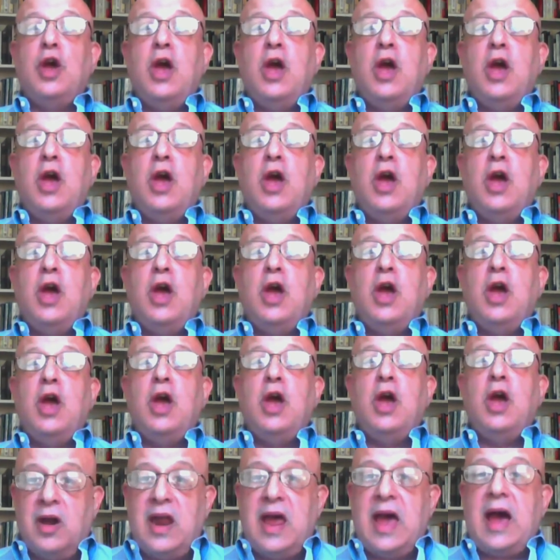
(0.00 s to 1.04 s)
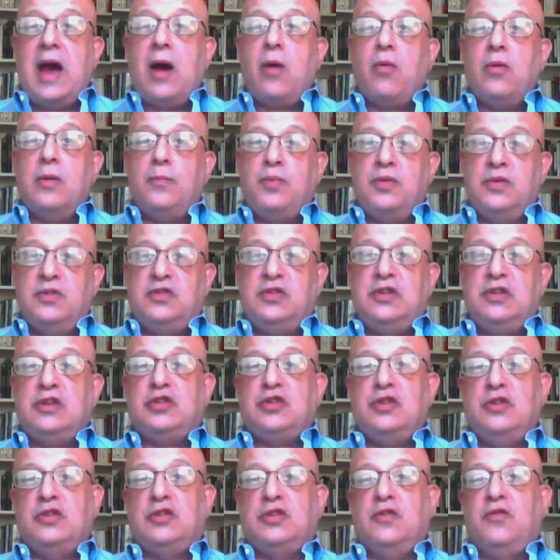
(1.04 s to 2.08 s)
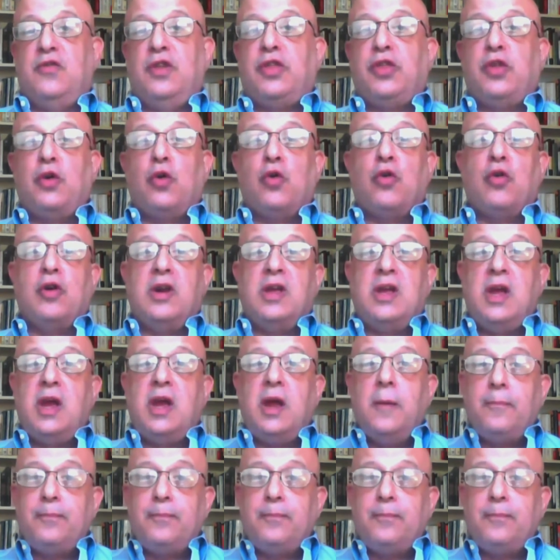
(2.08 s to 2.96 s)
and who are now in positions of authority,